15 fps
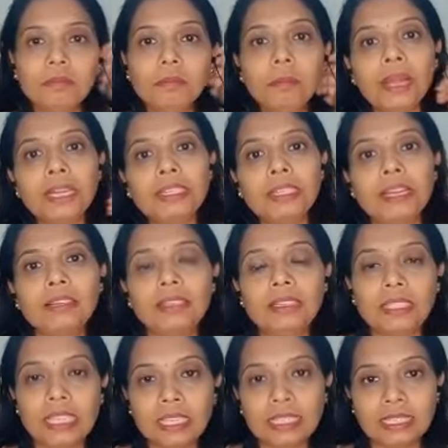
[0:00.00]
But then
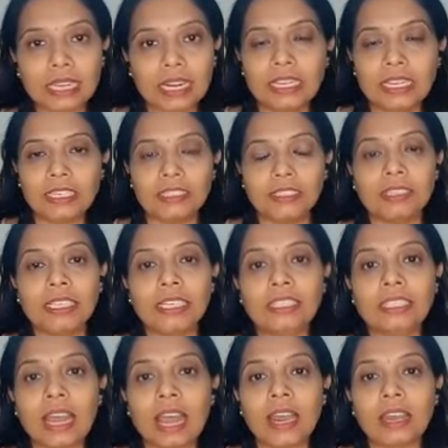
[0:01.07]
these conditions,
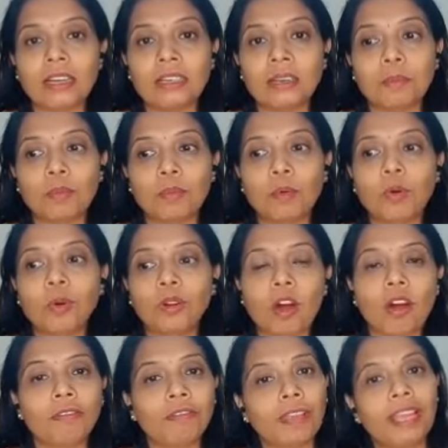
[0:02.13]
these are more
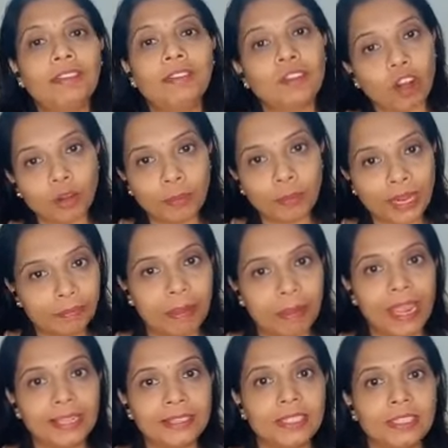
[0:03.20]
of environment
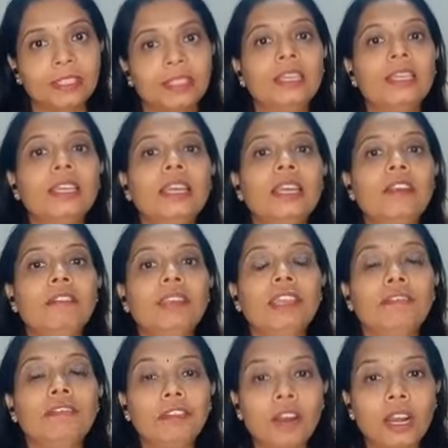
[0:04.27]
based.
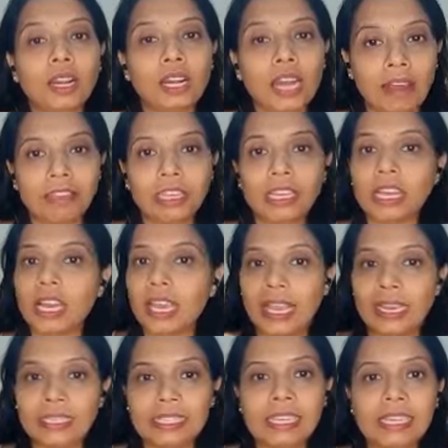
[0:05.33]
If you are having a
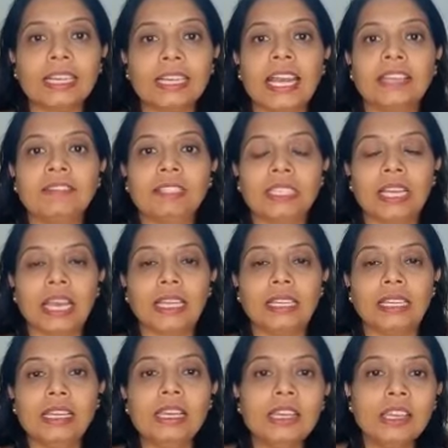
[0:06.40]
healthier
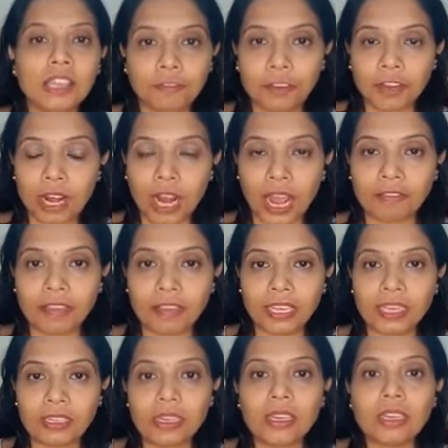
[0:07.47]
lifestyle, if you are
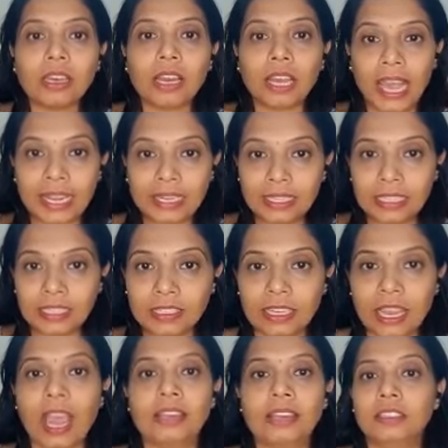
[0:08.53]
having a healthy
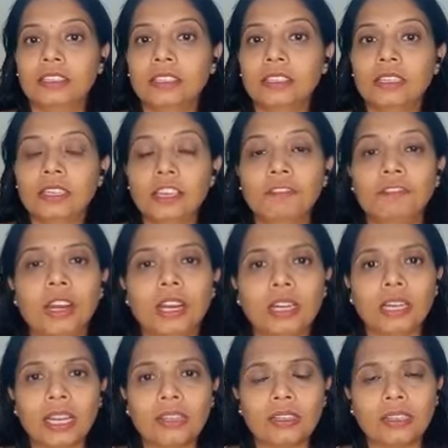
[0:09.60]
diet, if you
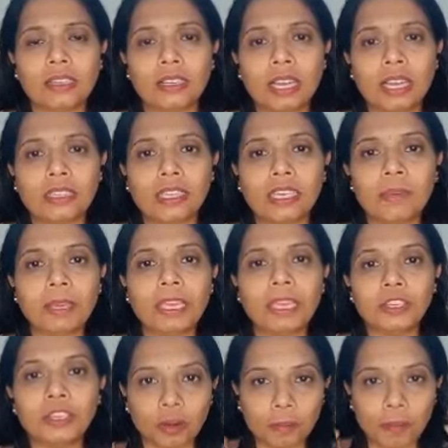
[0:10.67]
are like
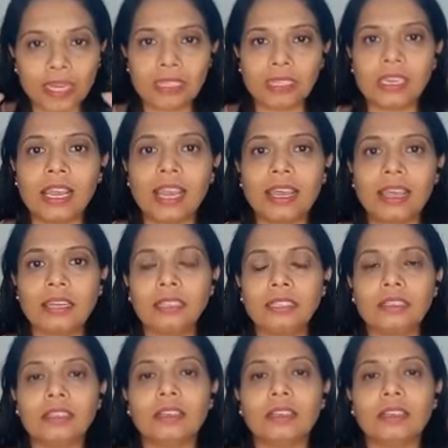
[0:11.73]
keeping your mental health